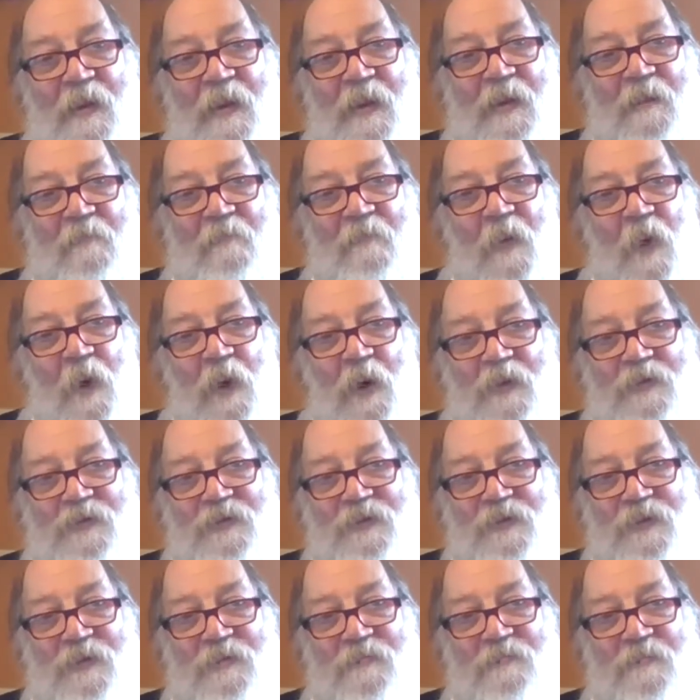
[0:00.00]
in
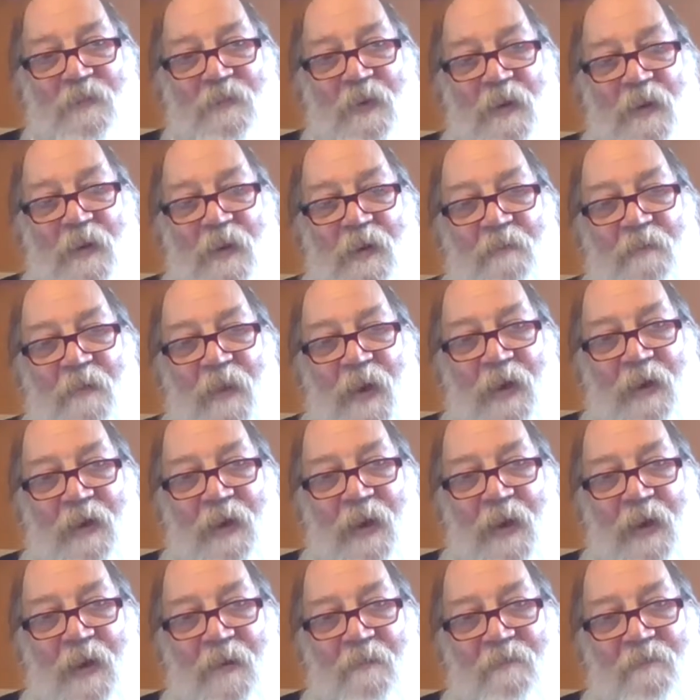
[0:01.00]
March. I
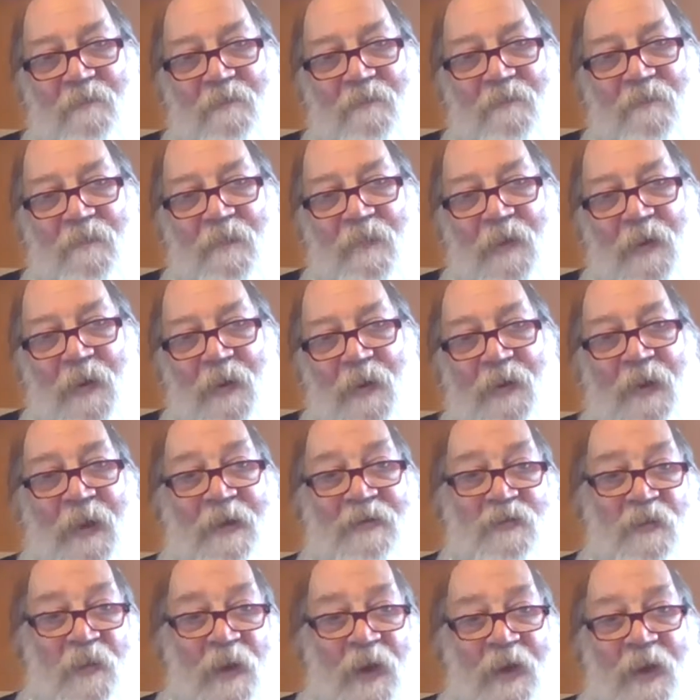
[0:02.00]
came, and
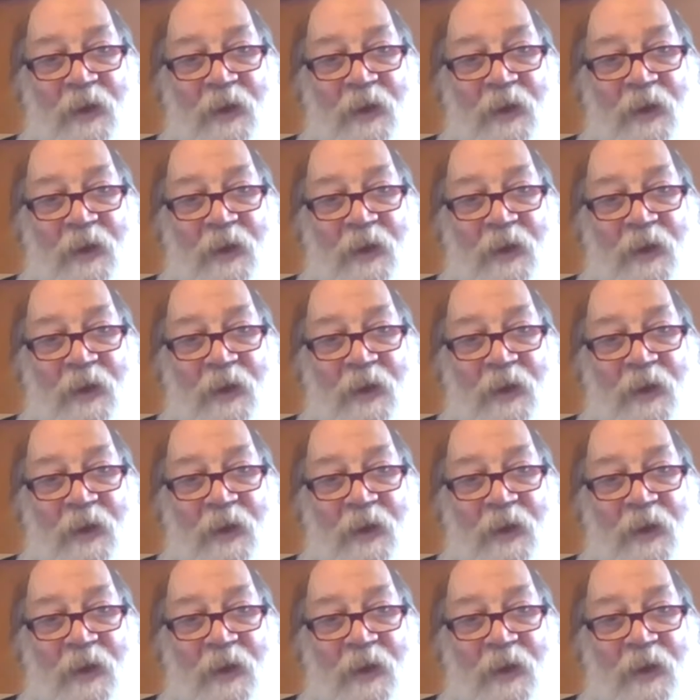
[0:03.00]
that's when I